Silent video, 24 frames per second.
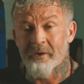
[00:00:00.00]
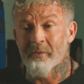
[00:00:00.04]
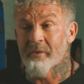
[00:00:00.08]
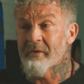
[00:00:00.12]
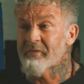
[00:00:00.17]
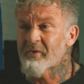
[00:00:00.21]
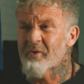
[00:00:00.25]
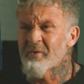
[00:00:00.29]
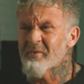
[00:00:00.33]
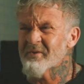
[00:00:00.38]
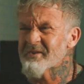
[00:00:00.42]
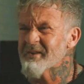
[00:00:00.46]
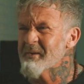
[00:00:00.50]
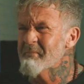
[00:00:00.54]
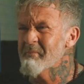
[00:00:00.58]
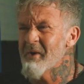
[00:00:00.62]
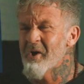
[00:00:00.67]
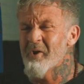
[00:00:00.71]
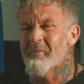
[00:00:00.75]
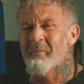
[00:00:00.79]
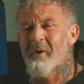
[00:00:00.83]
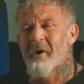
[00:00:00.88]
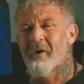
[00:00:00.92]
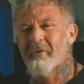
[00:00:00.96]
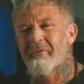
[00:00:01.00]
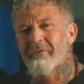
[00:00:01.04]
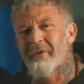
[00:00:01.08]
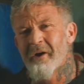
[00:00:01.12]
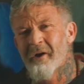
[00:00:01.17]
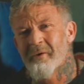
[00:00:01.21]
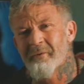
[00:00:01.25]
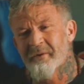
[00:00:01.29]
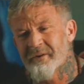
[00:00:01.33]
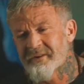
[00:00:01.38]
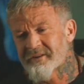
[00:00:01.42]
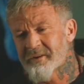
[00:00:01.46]
And of course, the mobile
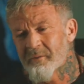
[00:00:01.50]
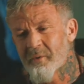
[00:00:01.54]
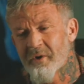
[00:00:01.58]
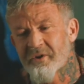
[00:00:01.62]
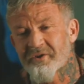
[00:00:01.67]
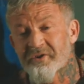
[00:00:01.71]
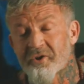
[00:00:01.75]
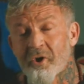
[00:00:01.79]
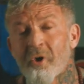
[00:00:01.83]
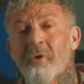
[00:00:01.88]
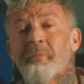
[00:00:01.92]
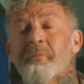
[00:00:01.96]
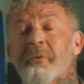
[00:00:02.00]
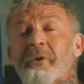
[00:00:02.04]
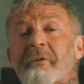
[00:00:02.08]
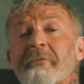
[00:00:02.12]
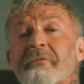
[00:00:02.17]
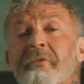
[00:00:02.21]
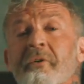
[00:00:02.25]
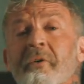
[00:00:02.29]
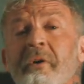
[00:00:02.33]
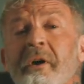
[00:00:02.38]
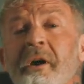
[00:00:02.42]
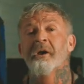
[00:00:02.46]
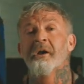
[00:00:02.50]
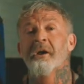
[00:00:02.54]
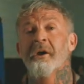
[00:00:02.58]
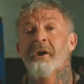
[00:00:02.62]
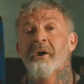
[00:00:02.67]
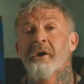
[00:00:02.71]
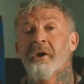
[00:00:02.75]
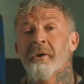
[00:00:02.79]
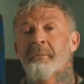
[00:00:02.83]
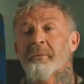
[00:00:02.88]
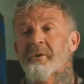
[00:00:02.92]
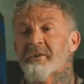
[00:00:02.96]
phone is the worst culprit for it,
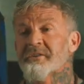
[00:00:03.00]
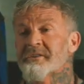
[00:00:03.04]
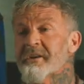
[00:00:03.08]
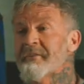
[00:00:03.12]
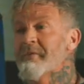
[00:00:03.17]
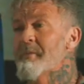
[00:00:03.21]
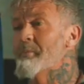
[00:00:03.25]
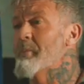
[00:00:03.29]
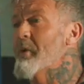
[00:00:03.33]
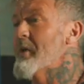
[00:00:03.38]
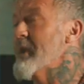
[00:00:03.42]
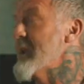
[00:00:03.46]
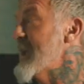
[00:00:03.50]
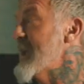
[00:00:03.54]
because everybody